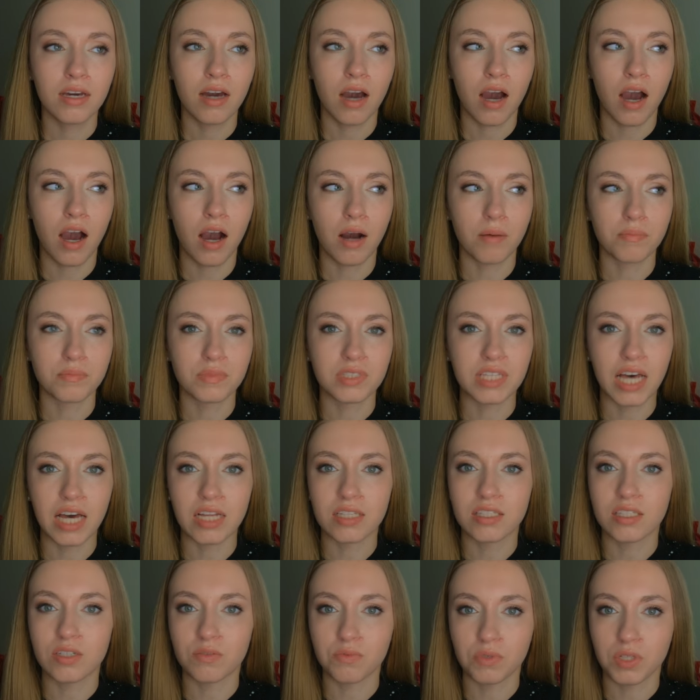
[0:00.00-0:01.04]
Um, that
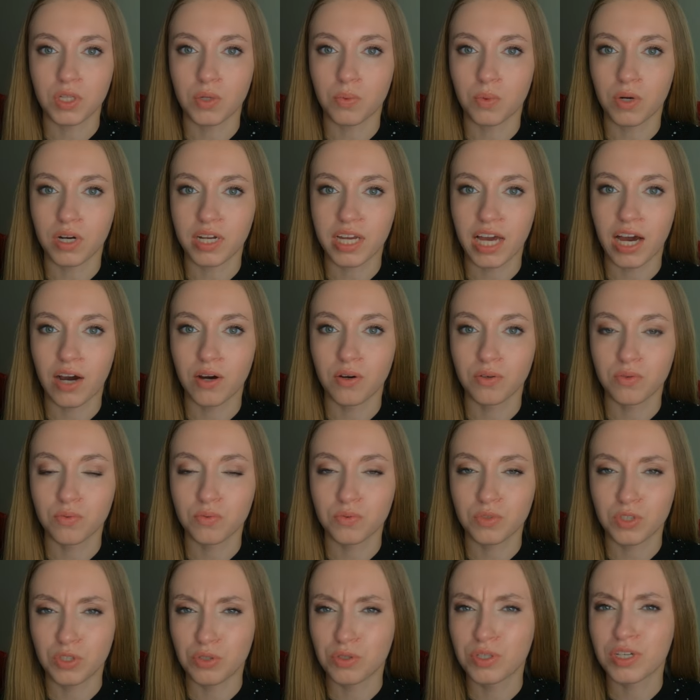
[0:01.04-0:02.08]
didn't really work out.
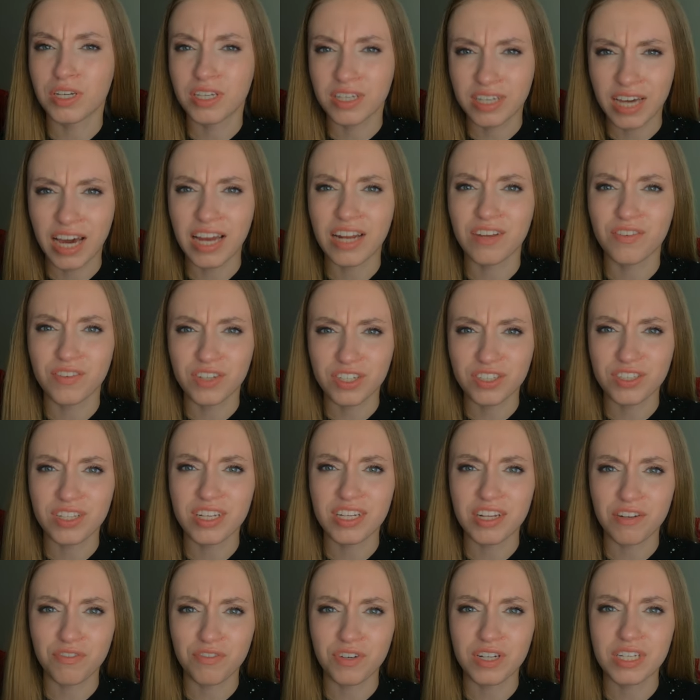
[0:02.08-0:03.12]
You can kind of hear the
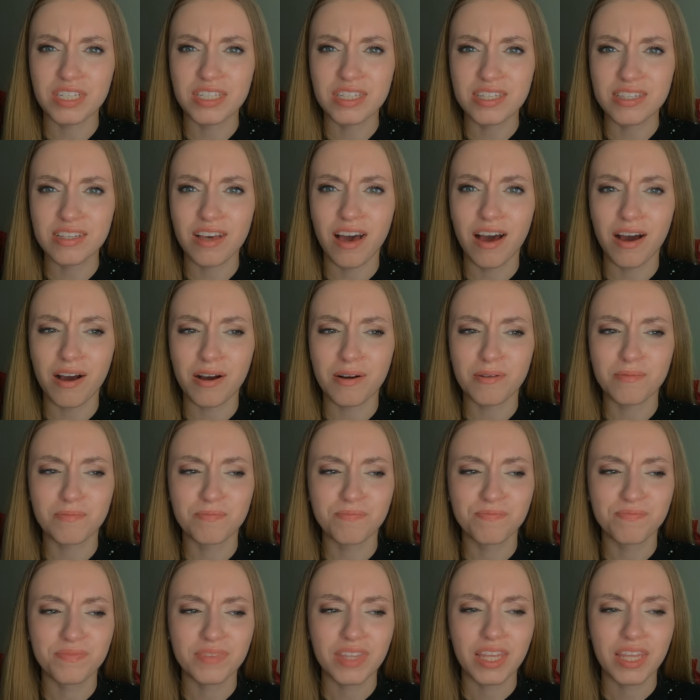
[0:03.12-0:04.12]
difference um,